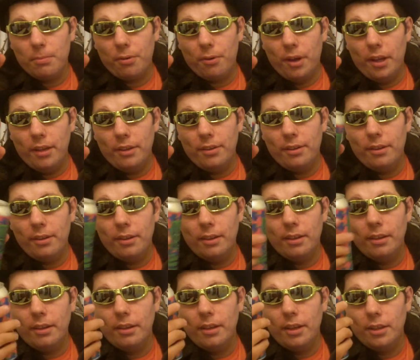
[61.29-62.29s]
print.
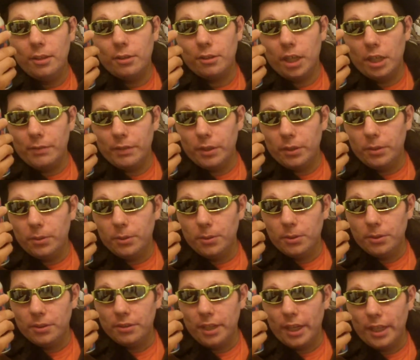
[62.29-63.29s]
It's kind of a
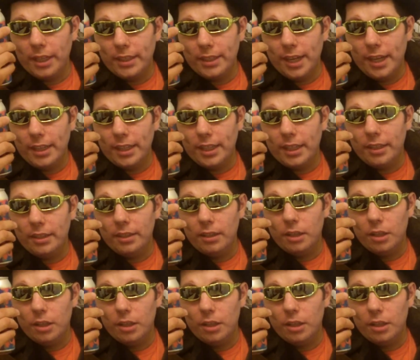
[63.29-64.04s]
cool psychedelic